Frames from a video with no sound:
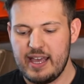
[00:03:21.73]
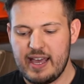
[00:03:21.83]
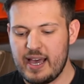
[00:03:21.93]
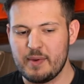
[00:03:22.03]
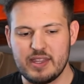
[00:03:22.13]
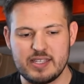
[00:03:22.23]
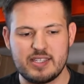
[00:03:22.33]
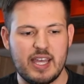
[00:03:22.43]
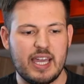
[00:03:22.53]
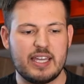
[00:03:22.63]
I mean, this
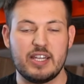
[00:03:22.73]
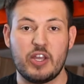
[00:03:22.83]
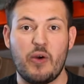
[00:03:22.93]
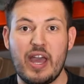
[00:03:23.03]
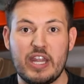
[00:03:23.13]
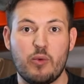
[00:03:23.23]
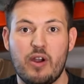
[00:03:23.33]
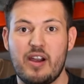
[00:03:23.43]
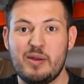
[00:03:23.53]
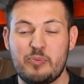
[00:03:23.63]
thing can go
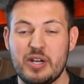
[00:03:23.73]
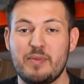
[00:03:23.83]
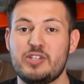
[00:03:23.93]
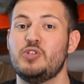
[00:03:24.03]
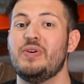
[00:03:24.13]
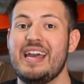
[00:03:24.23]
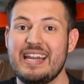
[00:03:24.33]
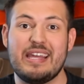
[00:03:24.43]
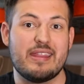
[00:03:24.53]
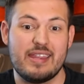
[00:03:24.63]
anywhere and pretty much do
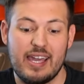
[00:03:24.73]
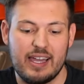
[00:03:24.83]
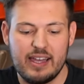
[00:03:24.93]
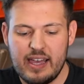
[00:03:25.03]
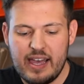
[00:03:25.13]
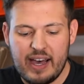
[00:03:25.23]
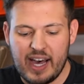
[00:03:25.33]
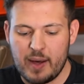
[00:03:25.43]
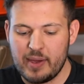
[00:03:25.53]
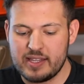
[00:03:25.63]
anything.
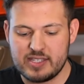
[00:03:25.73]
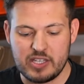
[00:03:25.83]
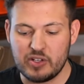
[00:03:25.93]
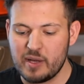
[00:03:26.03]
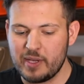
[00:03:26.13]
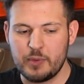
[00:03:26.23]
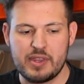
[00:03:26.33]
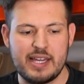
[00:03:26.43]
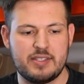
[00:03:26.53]
It's still coming in with that